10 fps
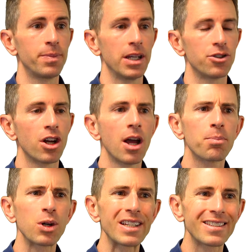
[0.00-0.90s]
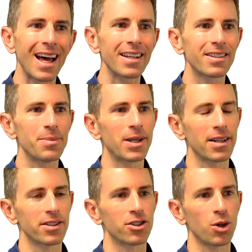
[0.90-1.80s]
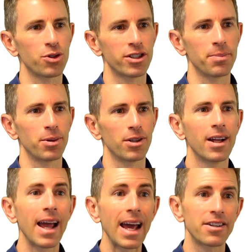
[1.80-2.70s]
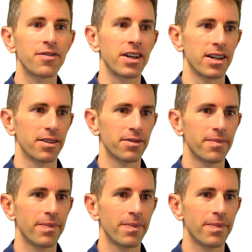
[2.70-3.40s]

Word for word: speech, precisely because it's so simple and definitive.